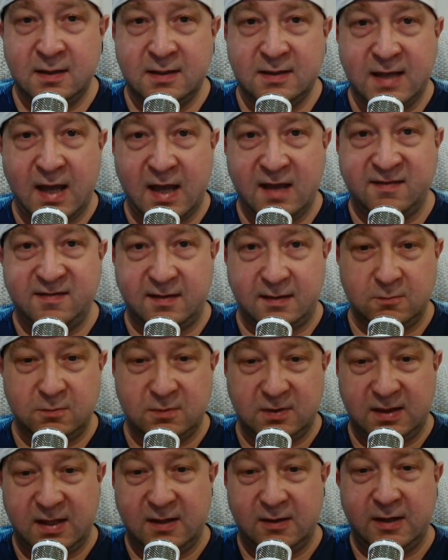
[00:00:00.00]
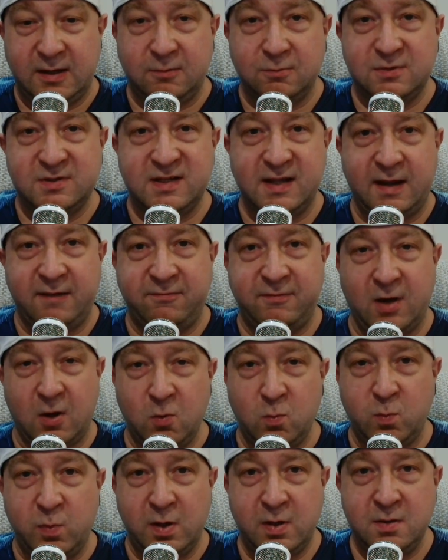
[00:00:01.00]
Yes, it was left
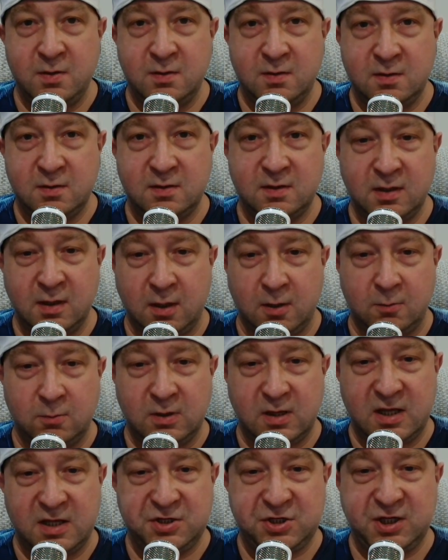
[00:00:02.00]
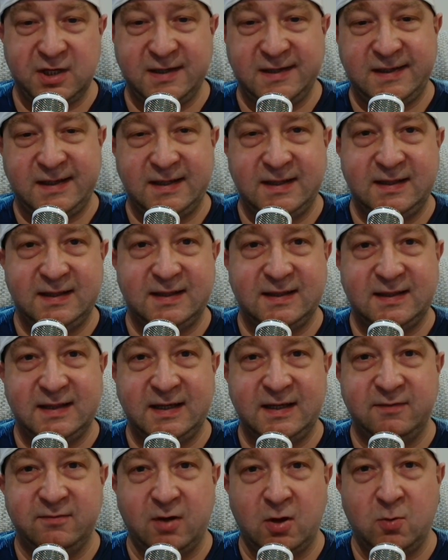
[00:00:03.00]
open, you know, with a cheeky
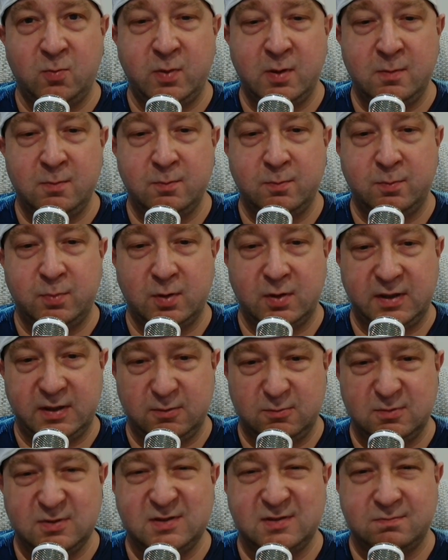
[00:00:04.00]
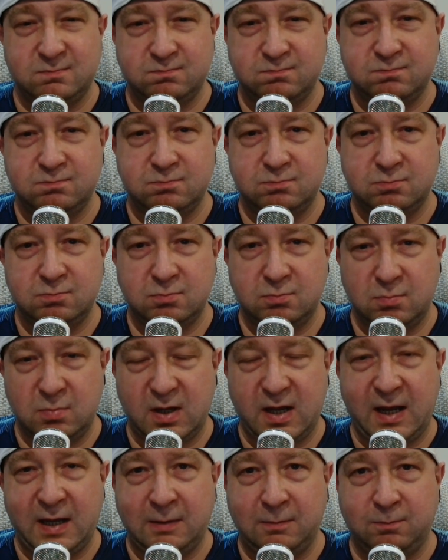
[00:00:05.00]
leave open, but it was
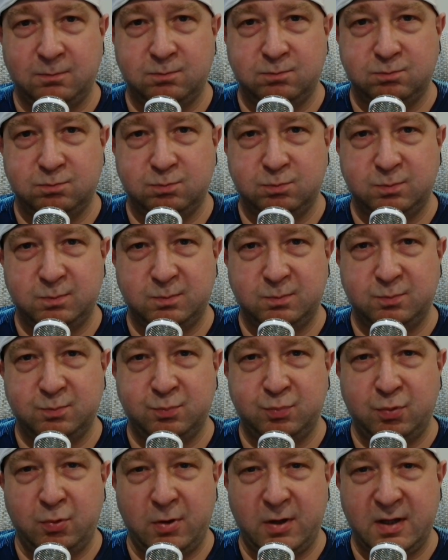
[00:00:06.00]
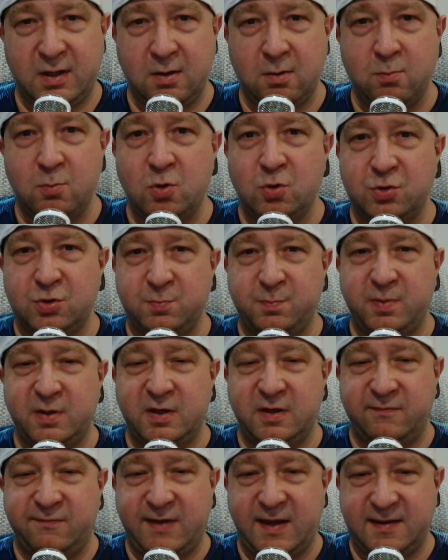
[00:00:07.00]
a pretty much
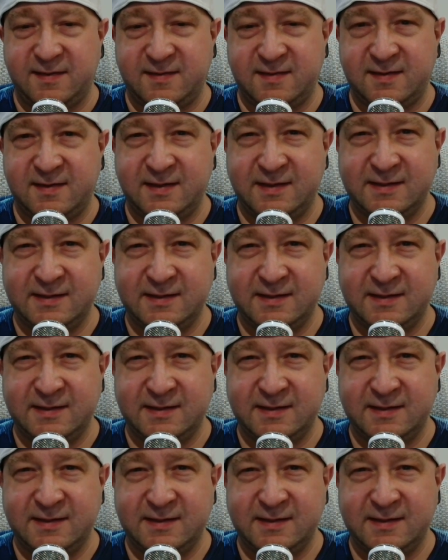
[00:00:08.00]
perfect